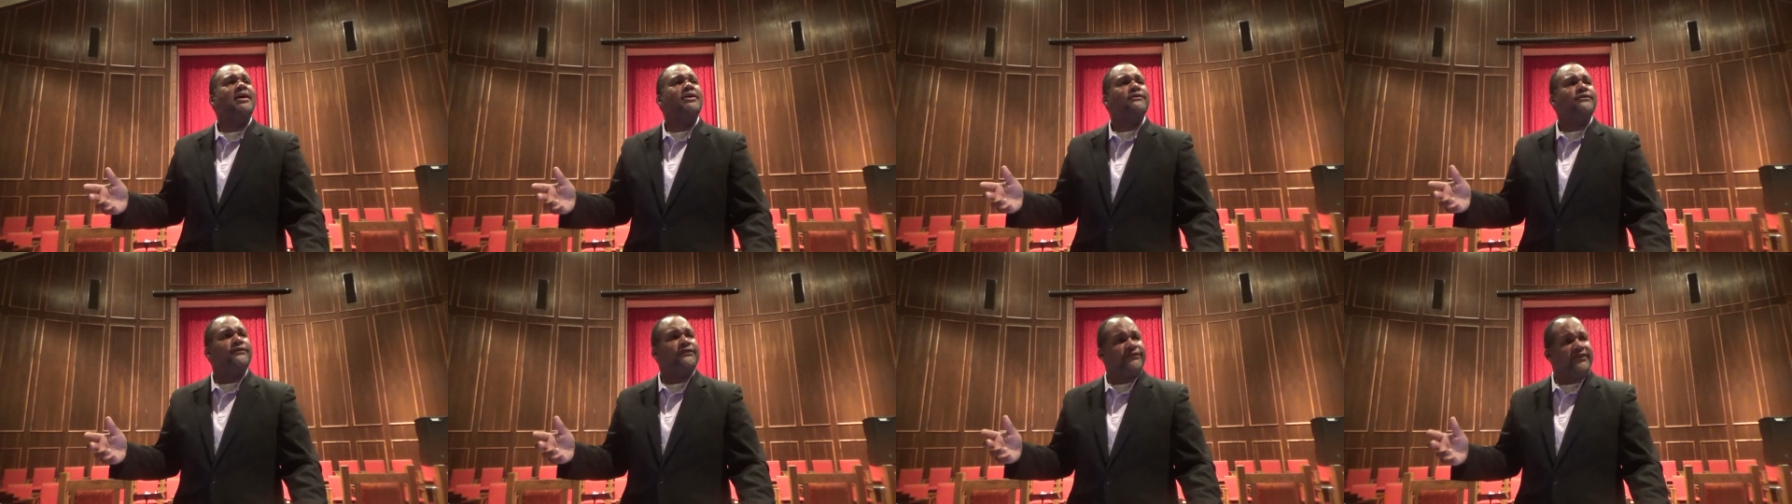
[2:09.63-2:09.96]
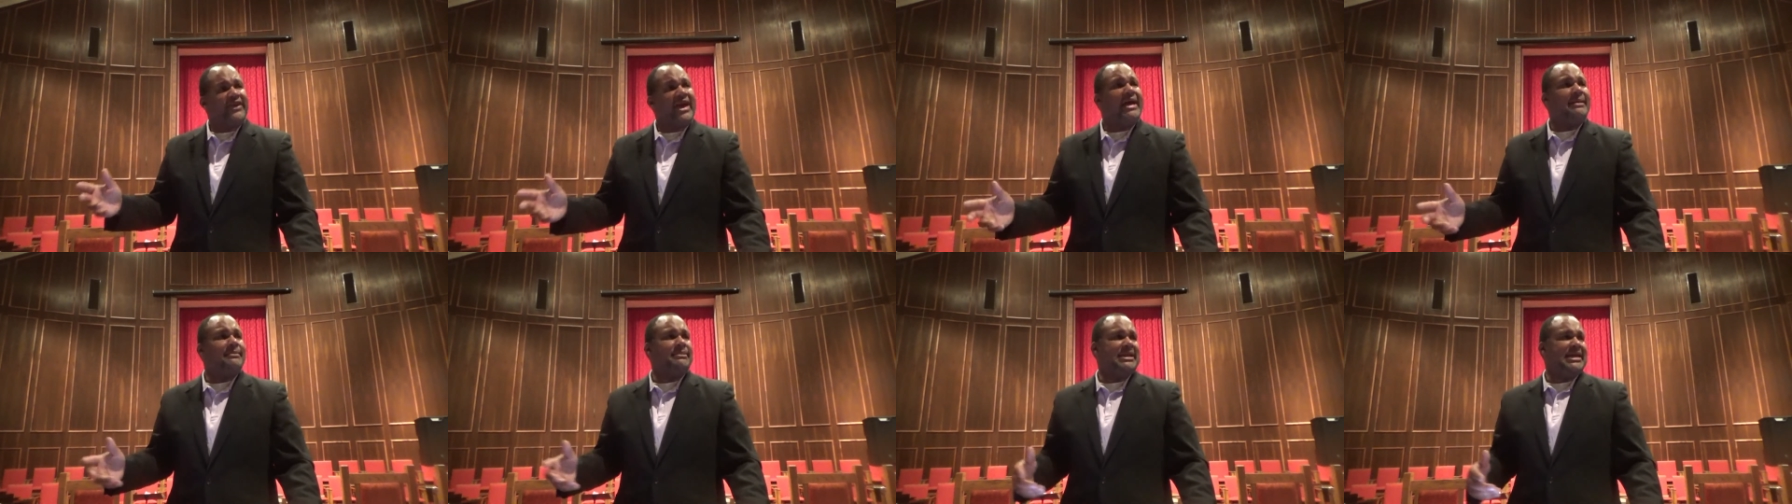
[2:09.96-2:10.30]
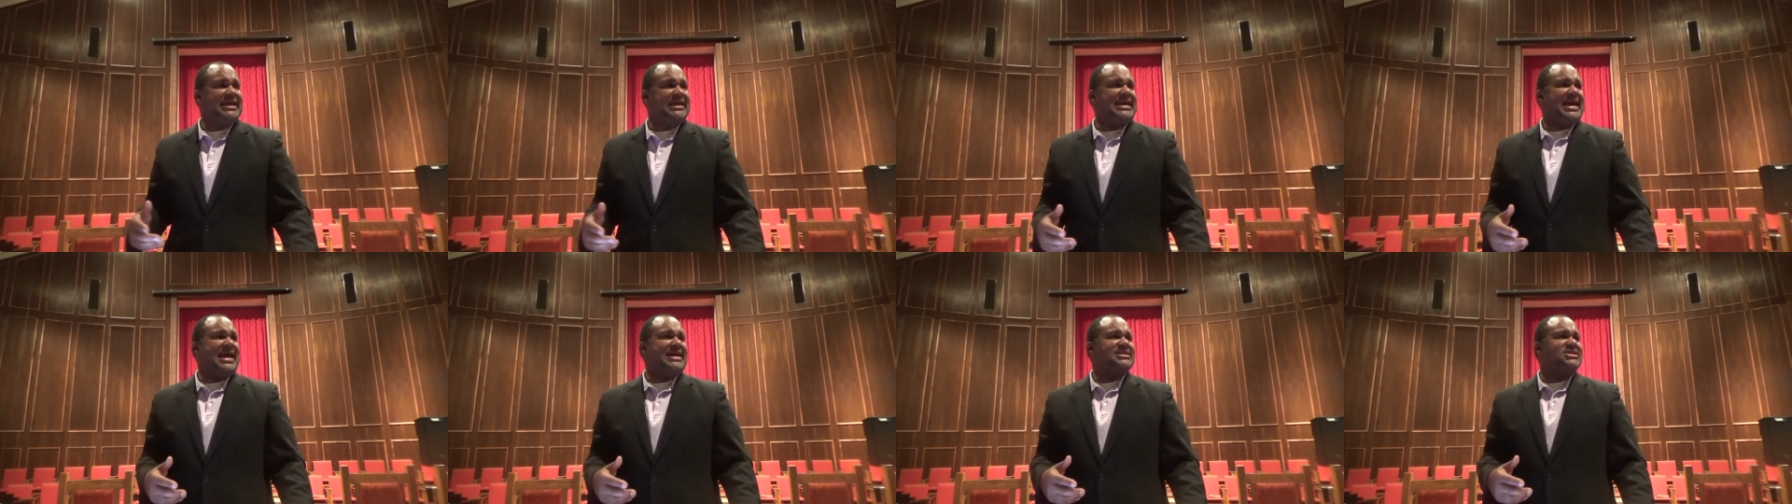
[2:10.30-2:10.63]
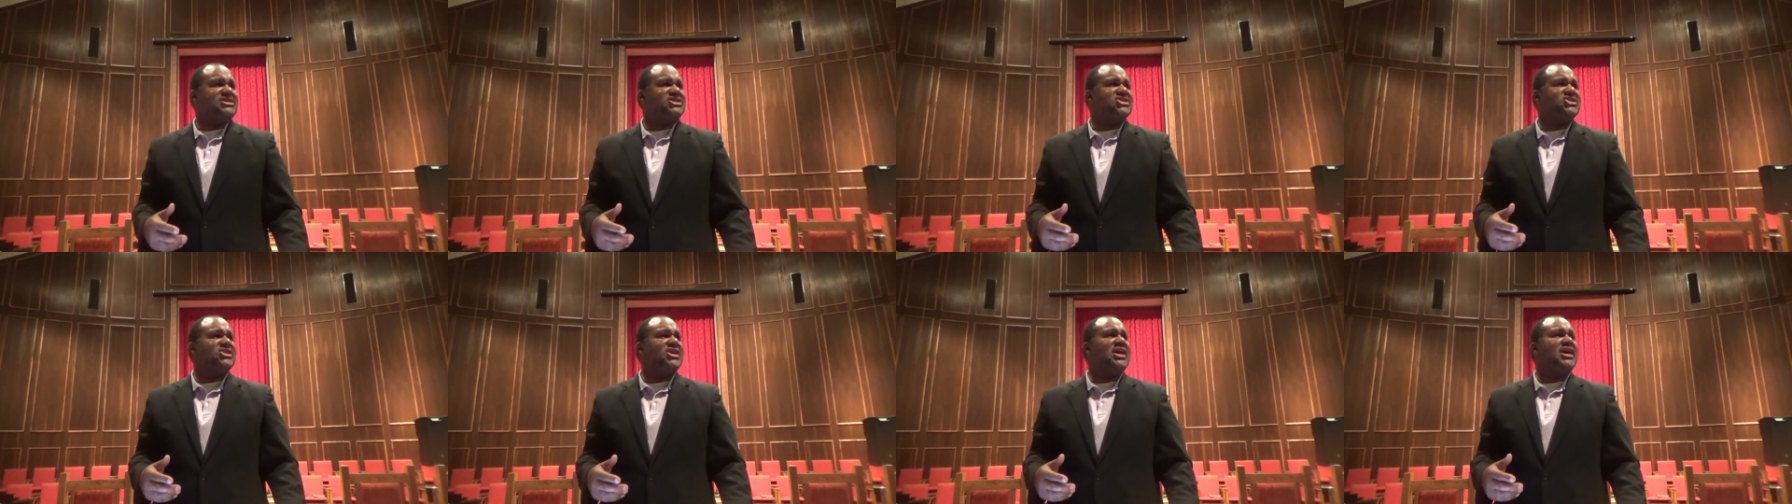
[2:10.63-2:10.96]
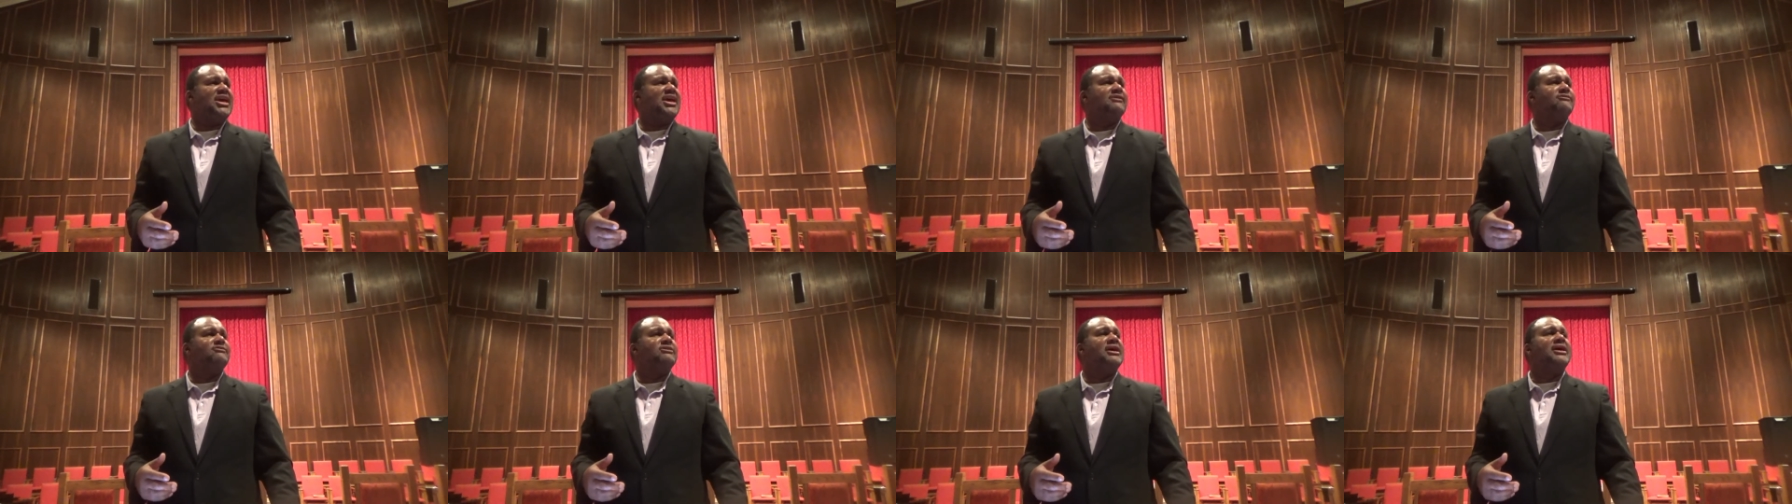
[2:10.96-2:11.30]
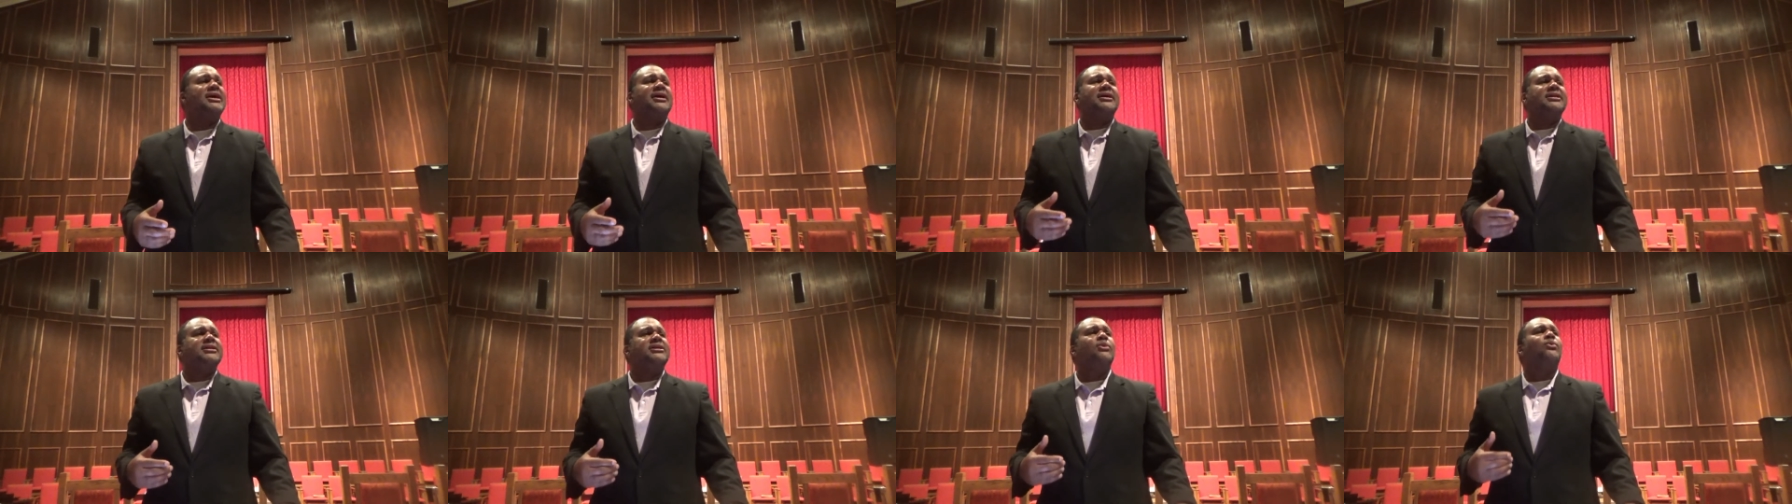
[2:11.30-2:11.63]
family got
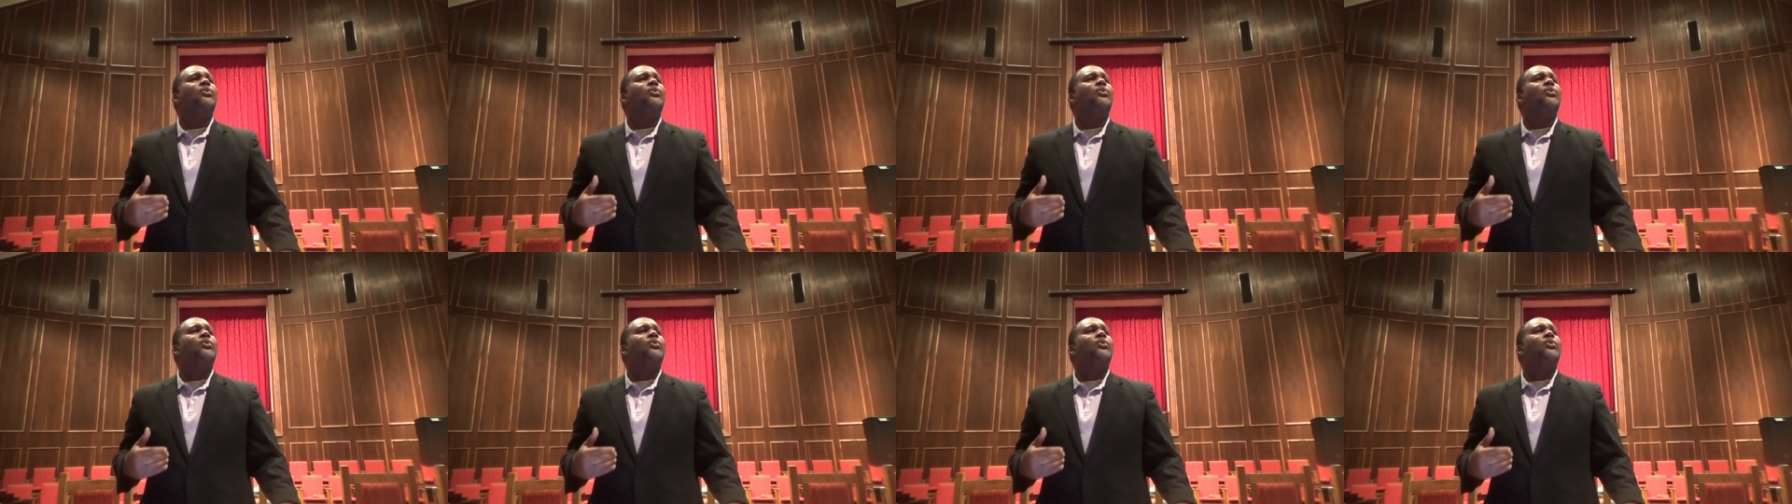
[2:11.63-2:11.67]
saved. The